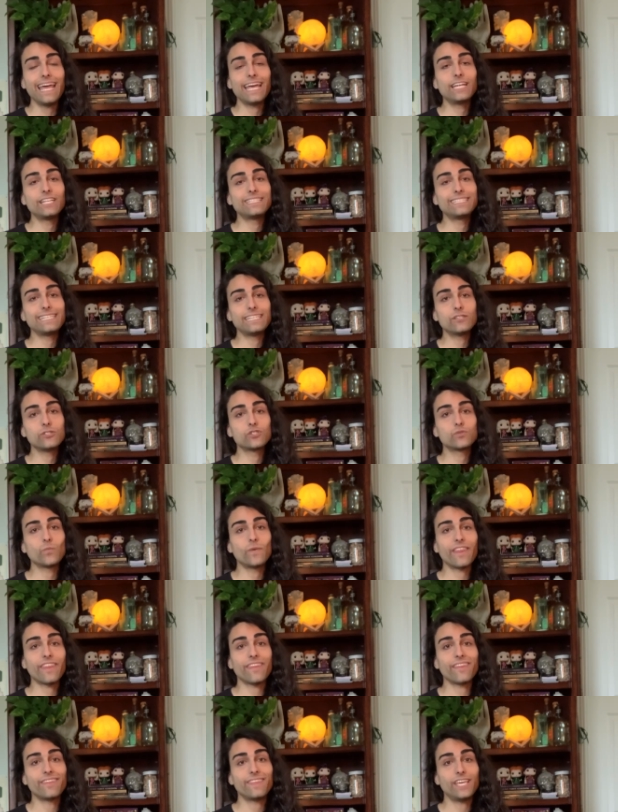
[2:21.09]
and deals
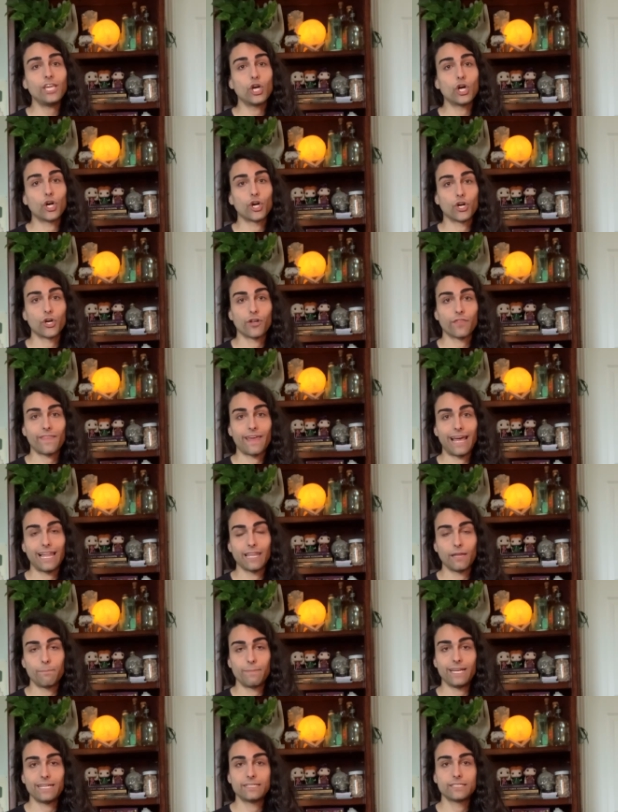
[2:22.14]
with the earth
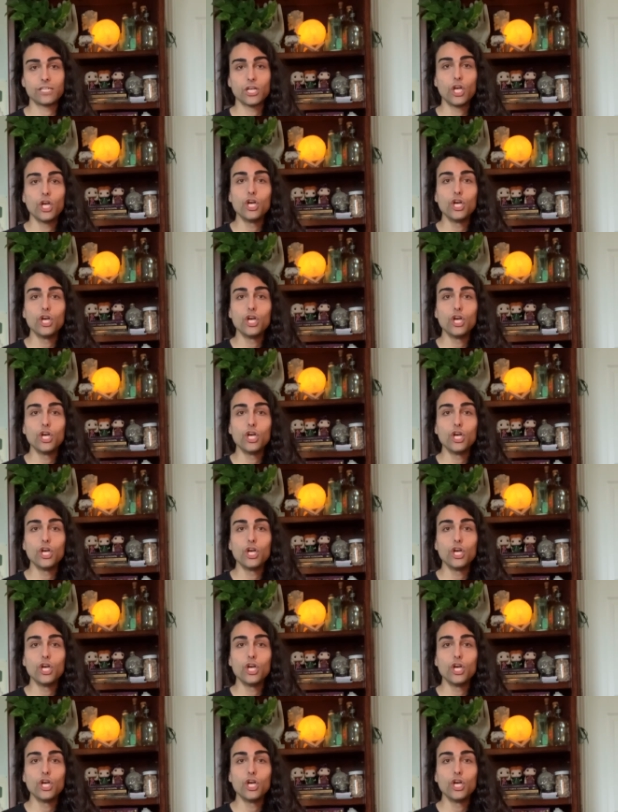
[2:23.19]
element.